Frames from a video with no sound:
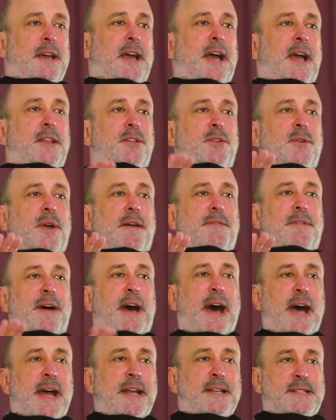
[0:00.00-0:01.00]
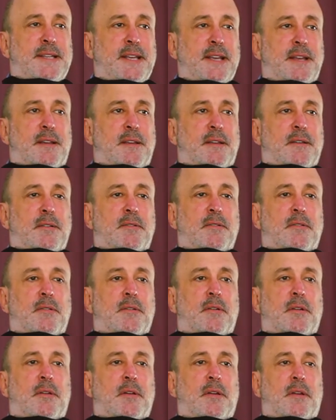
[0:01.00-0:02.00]
and you have Isaac,
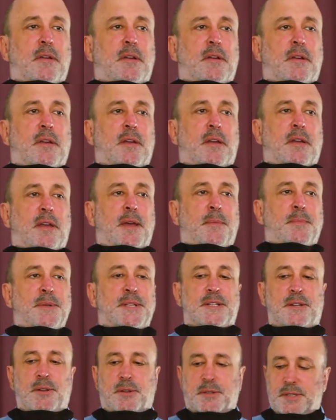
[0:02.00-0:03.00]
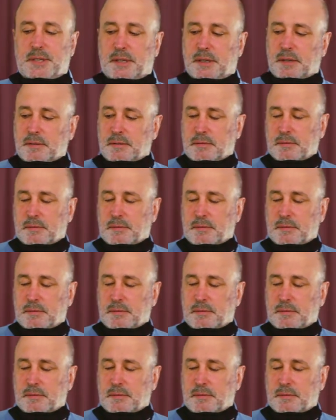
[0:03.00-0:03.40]
come and slaughter.